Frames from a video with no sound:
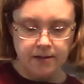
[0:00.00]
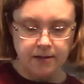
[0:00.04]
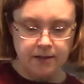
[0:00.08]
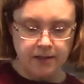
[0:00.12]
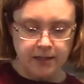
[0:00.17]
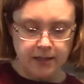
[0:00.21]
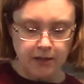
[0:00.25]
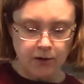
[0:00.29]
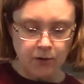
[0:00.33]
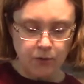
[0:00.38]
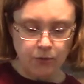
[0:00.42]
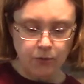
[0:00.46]

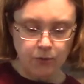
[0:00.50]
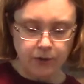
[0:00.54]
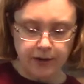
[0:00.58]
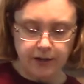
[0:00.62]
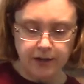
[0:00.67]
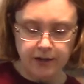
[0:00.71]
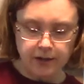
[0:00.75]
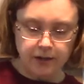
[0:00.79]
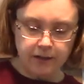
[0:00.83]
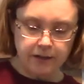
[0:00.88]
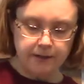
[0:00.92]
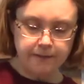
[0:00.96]
the
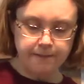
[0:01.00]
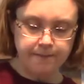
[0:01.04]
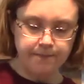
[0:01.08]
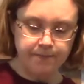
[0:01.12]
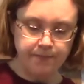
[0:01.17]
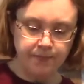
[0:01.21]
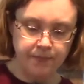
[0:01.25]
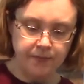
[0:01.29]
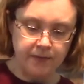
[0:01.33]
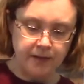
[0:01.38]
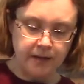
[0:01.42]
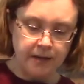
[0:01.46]
oil
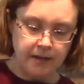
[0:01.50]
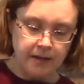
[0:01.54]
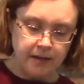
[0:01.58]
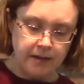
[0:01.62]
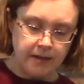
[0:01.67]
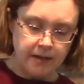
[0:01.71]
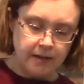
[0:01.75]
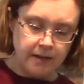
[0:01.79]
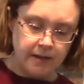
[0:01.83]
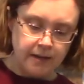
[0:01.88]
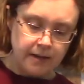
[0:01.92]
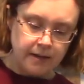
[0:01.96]

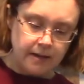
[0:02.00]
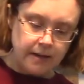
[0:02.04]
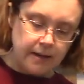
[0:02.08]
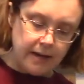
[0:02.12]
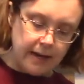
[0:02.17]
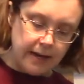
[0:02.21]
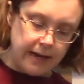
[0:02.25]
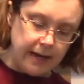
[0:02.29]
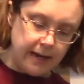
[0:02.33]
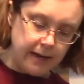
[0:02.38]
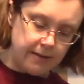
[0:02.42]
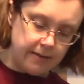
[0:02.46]

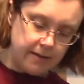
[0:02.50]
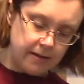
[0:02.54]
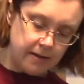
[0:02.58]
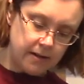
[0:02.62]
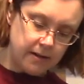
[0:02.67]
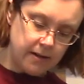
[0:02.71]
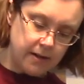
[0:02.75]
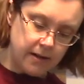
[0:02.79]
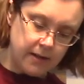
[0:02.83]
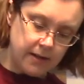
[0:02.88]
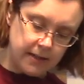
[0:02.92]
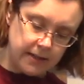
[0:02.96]
and the
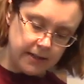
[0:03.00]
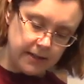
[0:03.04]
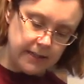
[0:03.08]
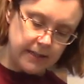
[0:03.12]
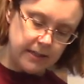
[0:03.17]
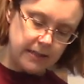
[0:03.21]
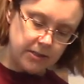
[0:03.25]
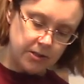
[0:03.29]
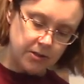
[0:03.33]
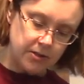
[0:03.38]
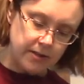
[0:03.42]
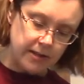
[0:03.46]
honey
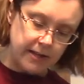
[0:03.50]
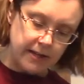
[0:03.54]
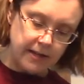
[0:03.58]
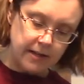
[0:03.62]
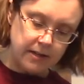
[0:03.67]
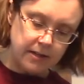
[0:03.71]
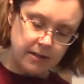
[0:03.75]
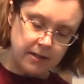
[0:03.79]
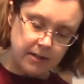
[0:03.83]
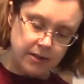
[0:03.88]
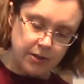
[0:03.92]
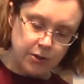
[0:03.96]
so
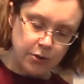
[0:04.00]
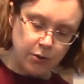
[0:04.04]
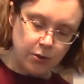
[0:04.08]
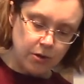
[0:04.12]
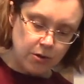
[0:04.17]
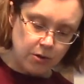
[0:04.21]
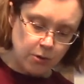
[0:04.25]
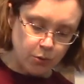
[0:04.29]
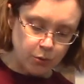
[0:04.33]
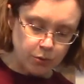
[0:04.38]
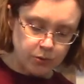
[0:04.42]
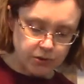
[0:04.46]
that your
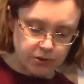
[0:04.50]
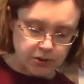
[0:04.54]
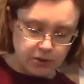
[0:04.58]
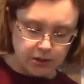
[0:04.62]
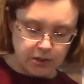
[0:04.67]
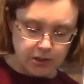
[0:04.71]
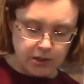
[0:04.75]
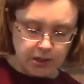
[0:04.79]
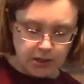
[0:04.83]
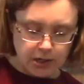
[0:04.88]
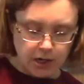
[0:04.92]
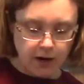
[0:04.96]
oats
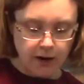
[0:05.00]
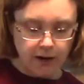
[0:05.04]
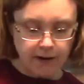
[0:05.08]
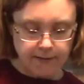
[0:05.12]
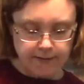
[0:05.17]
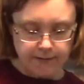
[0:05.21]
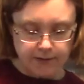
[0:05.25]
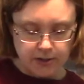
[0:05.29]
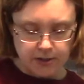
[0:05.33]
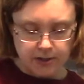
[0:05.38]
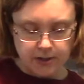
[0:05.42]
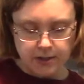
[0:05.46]
are
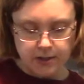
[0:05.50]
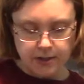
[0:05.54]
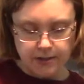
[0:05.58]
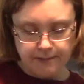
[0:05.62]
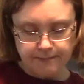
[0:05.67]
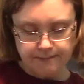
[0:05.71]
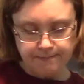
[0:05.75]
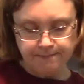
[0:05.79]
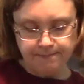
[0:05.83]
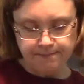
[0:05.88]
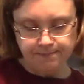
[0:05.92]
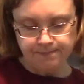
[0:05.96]
covered.
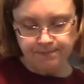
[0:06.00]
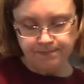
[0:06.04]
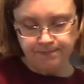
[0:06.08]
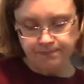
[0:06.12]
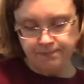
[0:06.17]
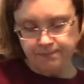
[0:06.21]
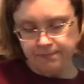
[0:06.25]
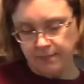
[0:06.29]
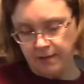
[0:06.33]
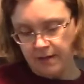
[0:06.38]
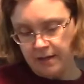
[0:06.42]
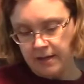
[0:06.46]

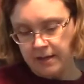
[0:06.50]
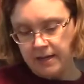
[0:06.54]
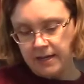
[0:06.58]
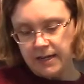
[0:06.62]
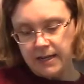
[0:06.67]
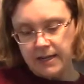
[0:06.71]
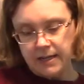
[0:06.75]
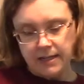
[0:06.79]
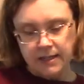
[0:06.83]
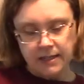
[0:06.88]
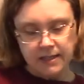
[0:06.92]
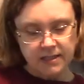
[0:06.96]

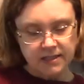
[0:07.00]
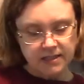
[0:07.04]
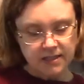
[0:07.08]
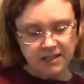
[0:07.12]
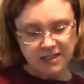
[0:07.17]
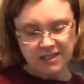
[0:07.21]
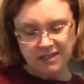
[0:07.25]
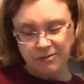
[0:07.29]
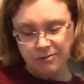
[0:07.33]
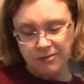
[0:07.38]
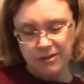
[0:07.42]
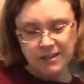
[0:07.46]
And it
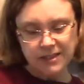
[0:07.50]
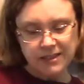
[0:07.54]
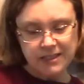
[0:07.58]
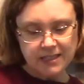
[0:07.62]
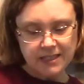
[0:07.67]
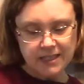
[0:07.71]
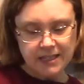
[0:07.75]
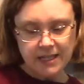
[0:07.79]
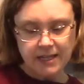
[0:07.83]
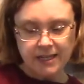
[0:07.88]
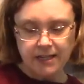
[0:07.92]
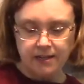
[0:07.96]
doesn't really
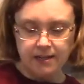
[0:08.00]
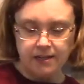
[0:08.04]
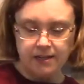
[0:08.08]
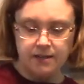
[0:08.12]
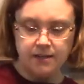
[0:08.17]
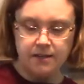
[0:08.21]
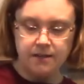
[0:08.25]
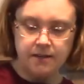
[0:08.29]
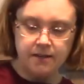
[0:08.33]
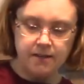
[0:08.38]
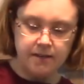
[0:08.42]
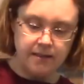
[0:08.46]
take
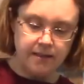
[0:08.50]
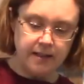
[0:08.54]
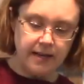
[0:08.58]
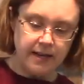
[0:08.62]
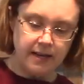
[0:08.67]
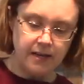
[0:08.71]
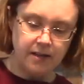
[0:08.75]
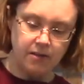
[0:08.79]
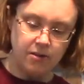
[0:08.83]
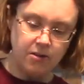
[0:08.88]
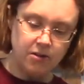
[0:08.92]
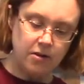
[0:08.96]

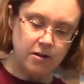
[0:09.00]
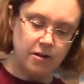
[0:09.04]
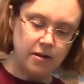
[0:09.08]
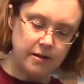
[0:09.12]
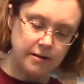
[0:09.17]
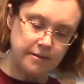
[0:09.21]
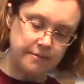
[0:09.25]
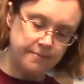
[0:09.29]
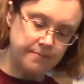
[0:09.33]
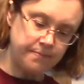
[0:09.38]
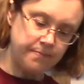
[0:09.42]
that long.